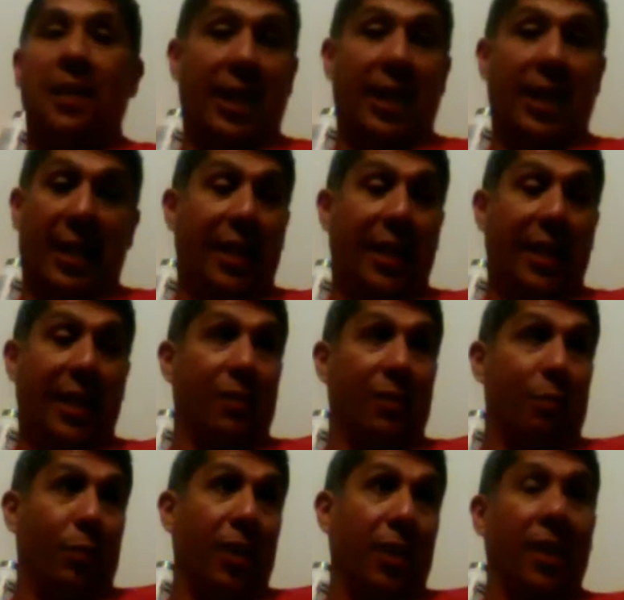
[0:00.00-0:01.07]
and I think it's
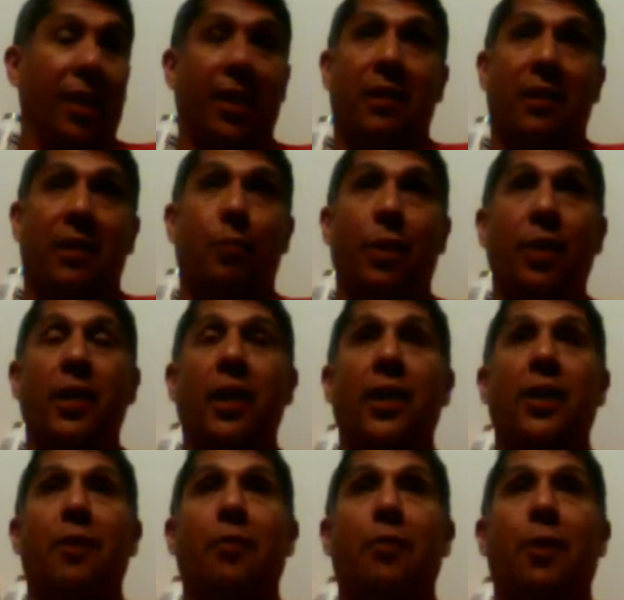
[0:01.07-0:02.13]
brilliant. It's brilliant
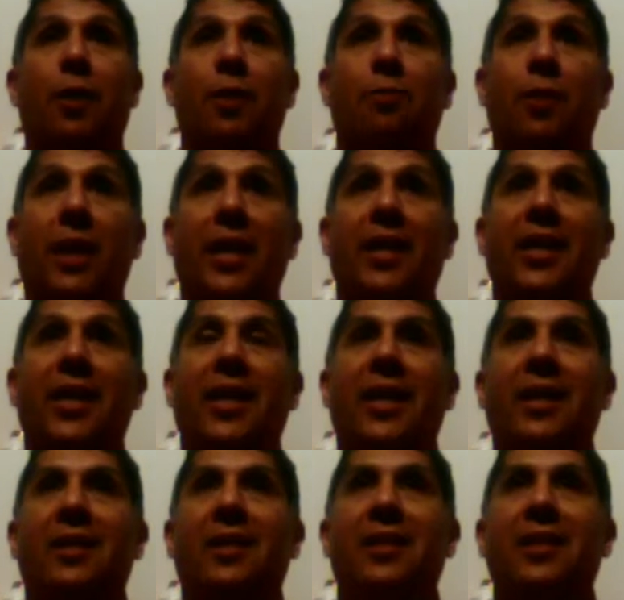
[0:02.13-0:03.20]
on their part, but I think
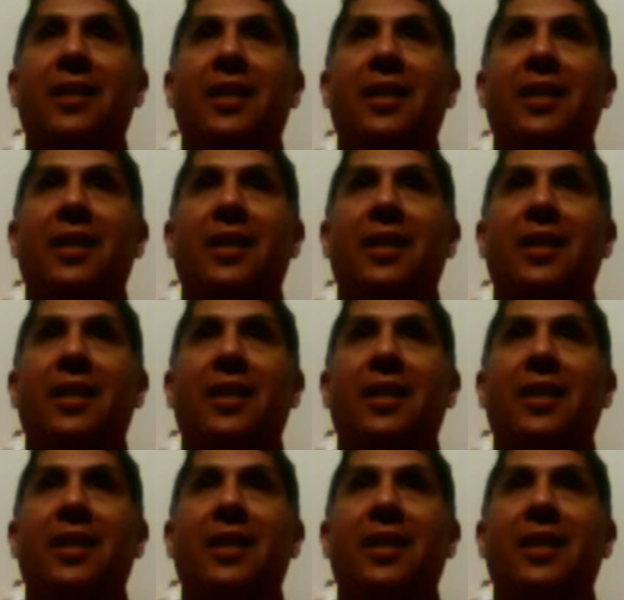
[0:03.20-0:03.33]
it's